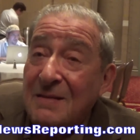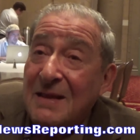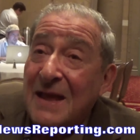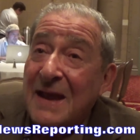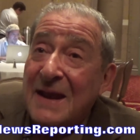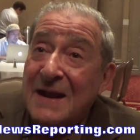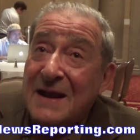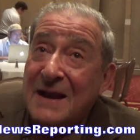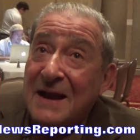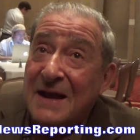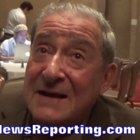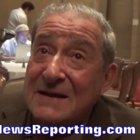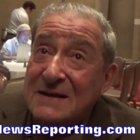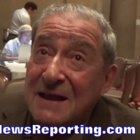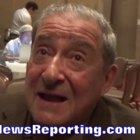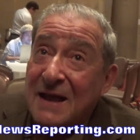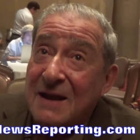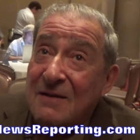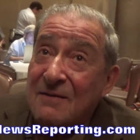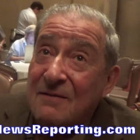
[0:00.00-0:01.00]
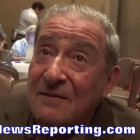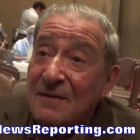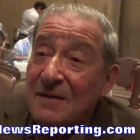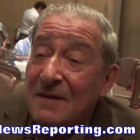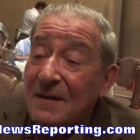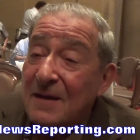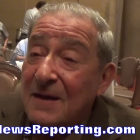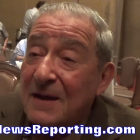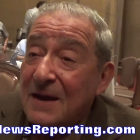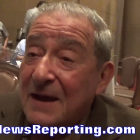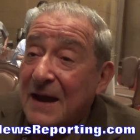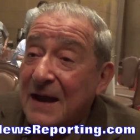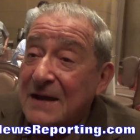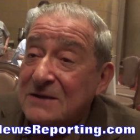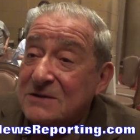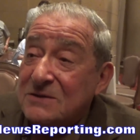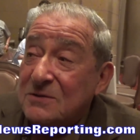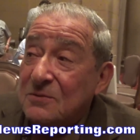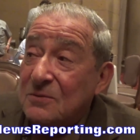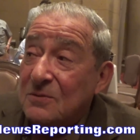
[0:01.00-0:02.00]
Well, a lot of guys, a lot of
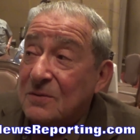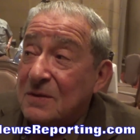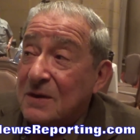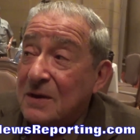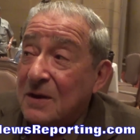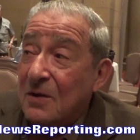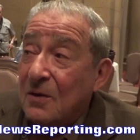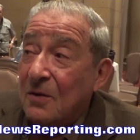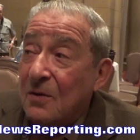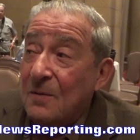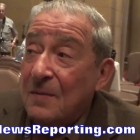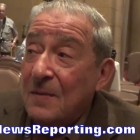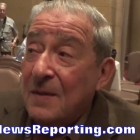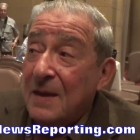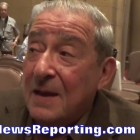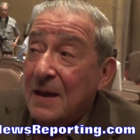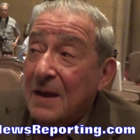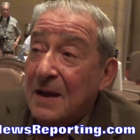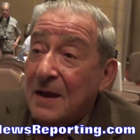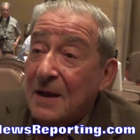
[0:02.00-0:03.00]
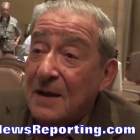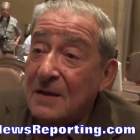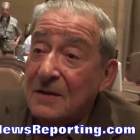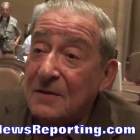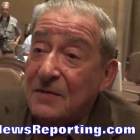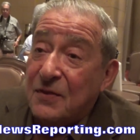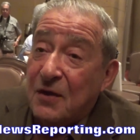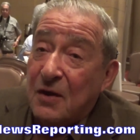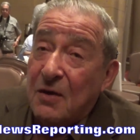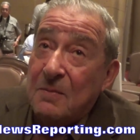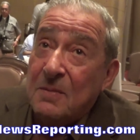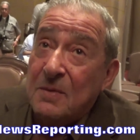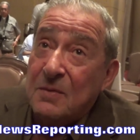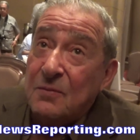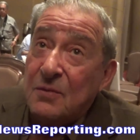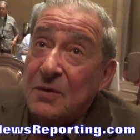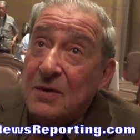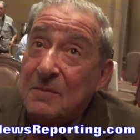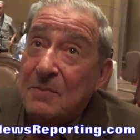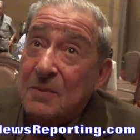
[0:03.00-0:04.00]
guys who, you know, Thurman
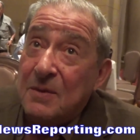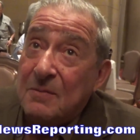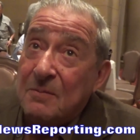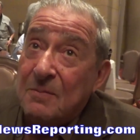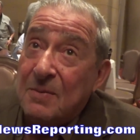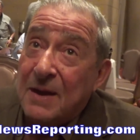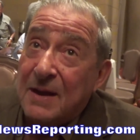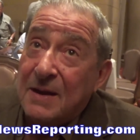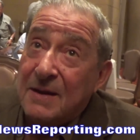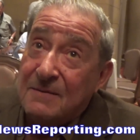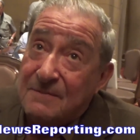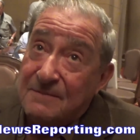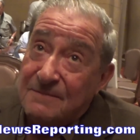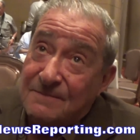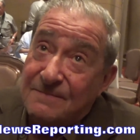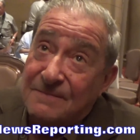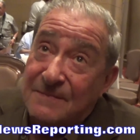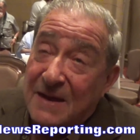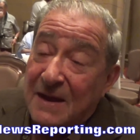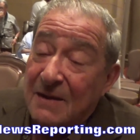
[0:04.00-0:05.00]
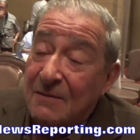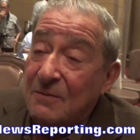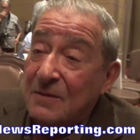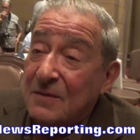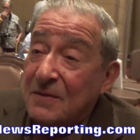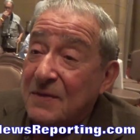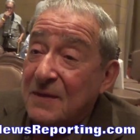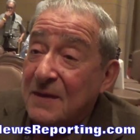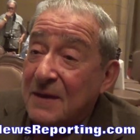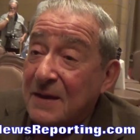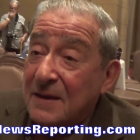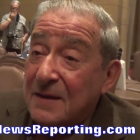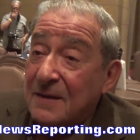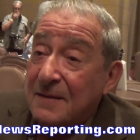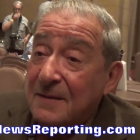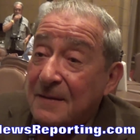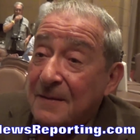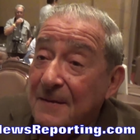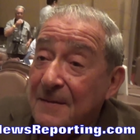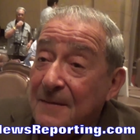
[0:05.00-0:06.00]
would have been better, I would think.
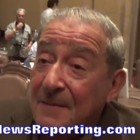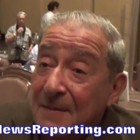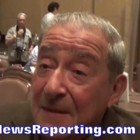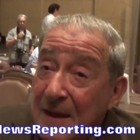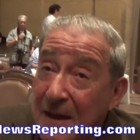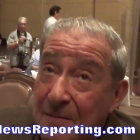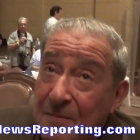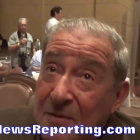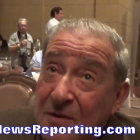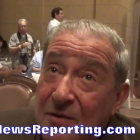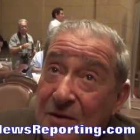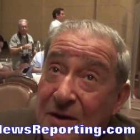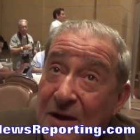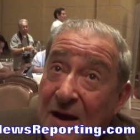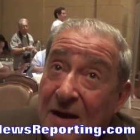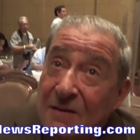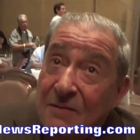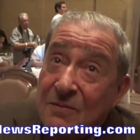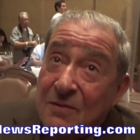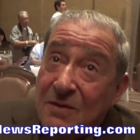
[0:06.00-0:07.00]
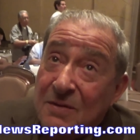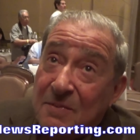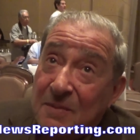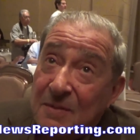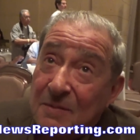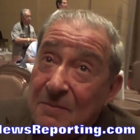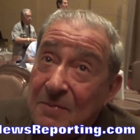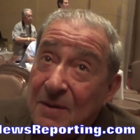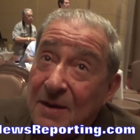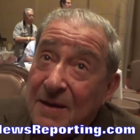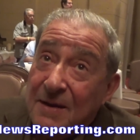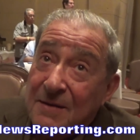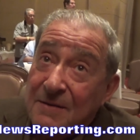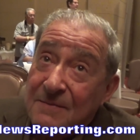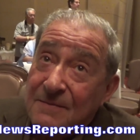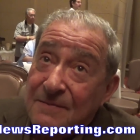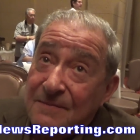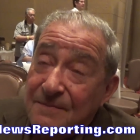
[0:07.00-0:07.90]
Amir Khan would have been better.